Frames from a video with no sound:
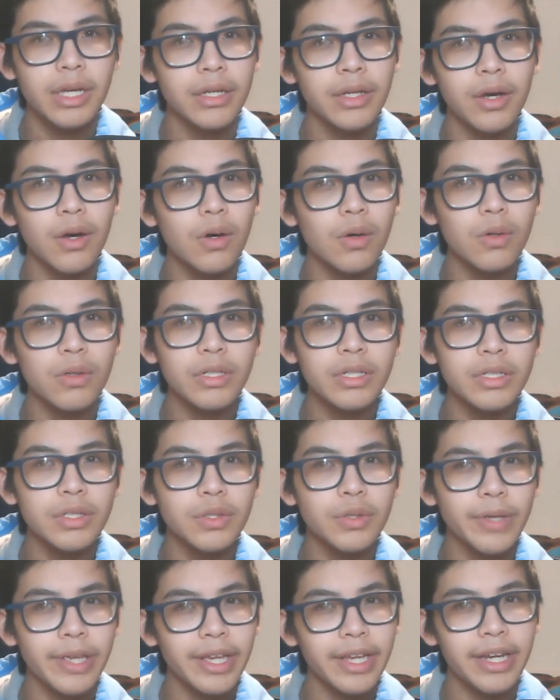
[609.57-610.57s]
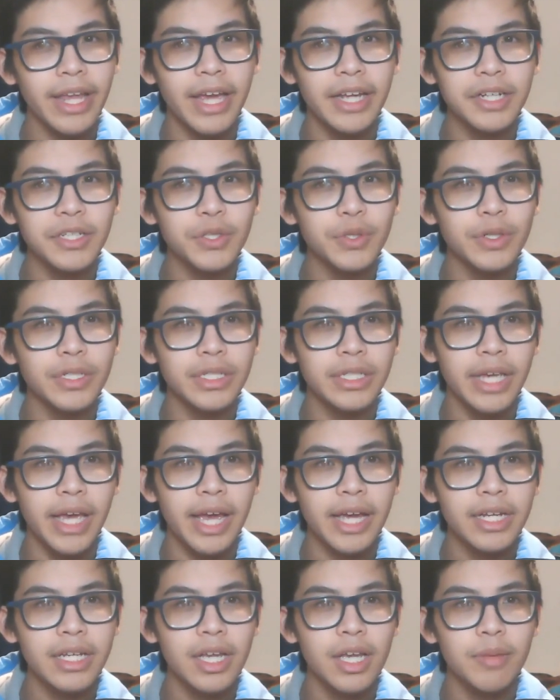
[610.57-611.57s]
Not only do you get an extra
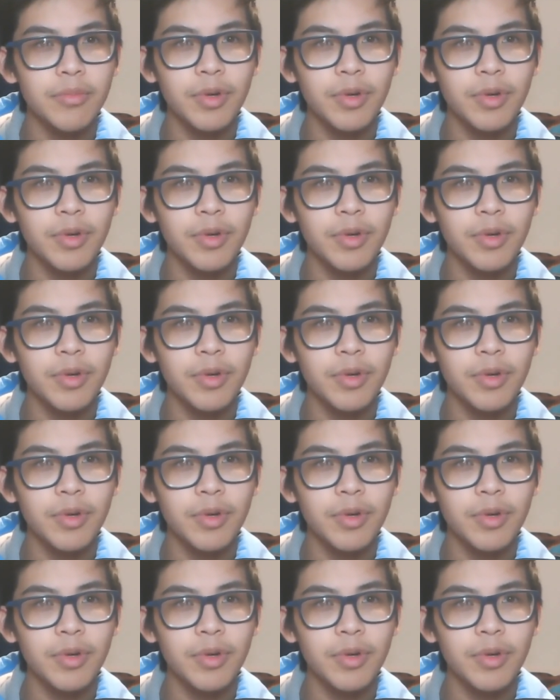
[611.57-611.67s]
attack,